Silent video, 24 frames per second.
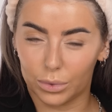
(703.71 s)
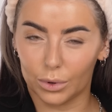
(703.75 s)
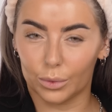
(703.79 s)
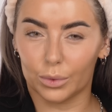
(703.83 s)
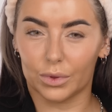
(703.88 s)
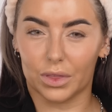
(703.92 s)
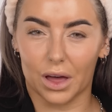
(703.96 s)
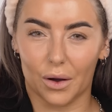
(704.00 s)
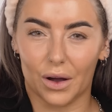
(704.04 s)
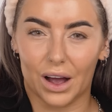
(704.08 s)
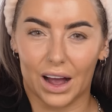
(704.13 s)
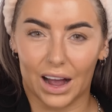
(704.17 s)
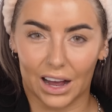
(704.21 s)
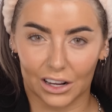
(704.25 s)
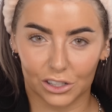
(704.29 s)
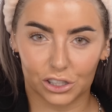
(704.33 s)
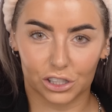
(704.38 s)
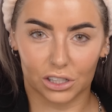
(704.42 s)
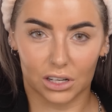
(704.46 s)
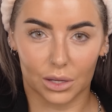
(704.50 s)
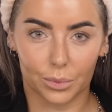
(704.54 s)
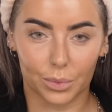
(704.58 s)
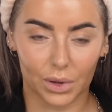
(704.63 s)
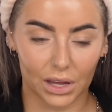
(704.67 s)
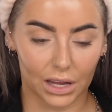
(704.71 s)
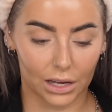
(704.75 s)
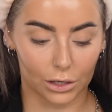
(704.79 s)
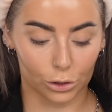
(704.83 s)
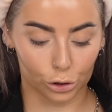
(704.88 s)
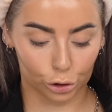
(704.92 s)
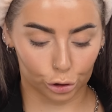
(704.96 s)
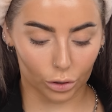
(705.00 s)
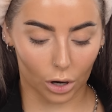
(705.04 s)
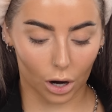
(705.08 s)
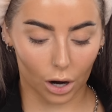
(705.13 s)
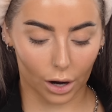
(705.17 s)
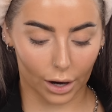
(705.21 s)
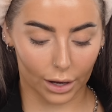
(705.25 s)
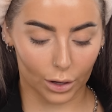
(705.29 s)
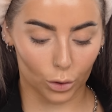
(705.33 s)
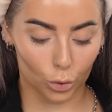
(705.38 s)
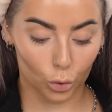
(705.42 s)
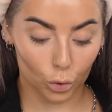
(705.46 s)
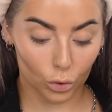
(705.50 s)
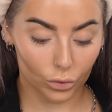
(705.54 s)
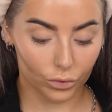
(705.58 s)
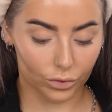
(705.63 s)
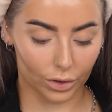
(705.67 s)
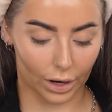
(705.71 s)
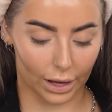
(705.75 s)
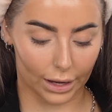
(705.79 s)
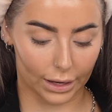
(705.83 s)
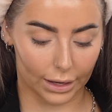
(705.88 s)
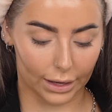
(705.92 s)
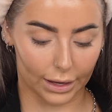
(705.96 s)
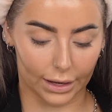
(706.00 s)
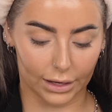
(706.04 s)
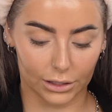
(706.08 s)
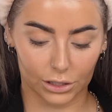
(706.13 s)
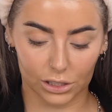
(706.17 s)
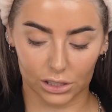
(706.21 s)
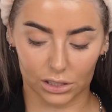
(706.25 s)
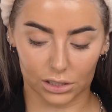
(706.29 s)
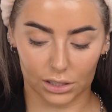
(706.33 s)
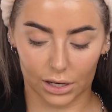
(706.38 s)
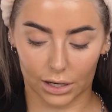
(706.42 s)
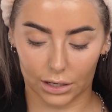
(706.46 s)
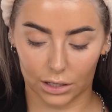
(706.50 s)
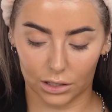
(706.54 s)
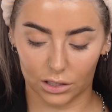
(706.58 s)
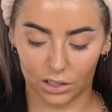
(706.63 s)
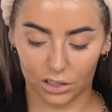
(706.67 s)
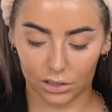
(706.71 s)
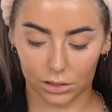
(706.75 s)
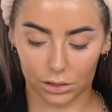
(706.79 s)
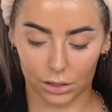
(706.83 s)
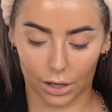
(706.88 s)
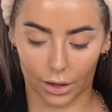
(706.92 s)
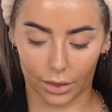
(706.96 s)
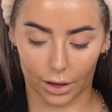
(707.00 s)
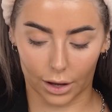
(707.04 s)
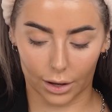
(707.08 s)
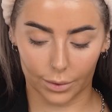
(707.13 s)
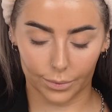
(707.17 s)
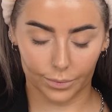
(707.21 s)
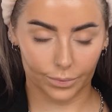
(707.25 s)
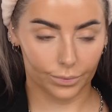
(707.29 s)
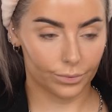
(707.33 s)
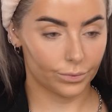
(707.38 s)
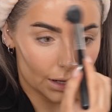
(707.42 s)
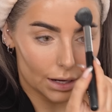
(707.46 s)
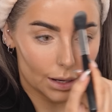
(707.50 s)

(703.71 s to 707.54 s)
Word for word: but without actually being dry or flaky. It just kind of looks like that.